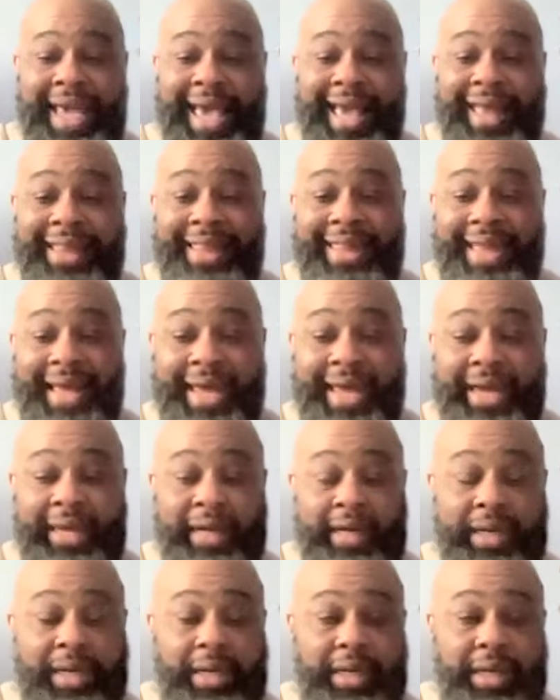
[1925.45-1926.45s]
and
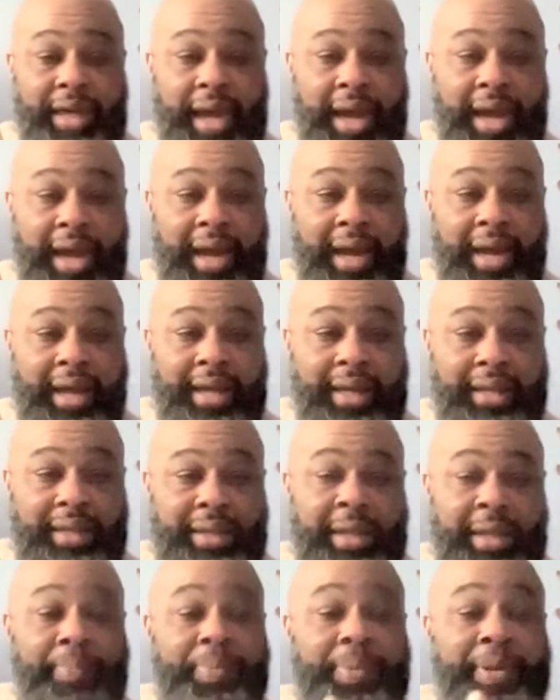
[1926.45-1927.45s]
then
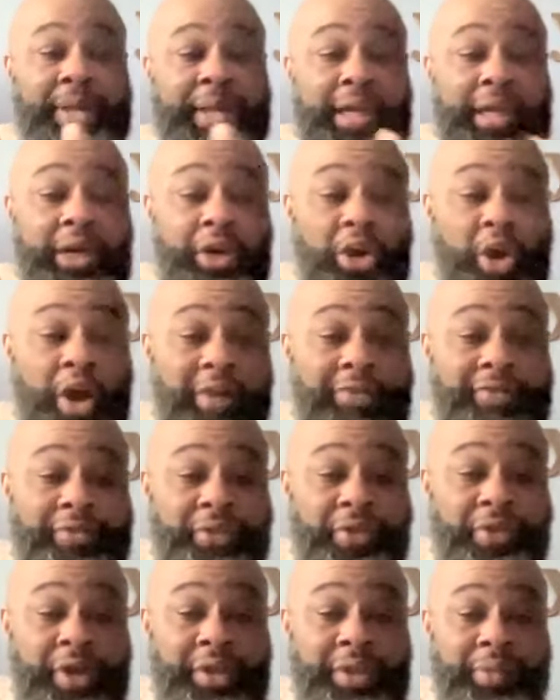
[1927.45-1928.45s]
them putting in an
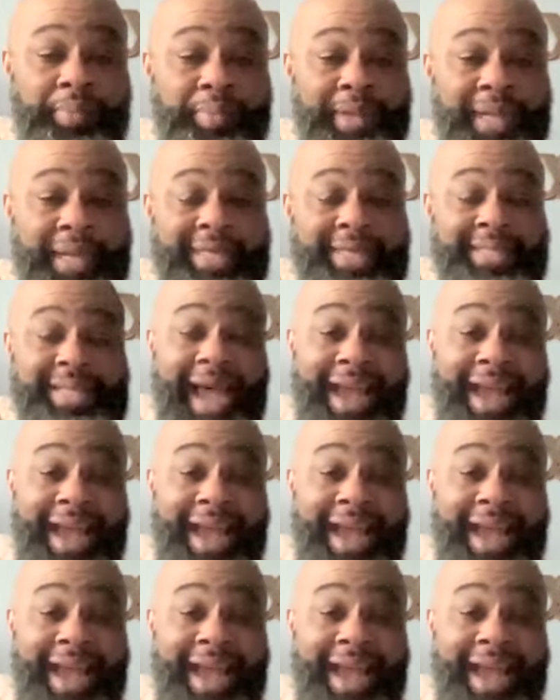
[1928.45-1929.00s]
offer on the place.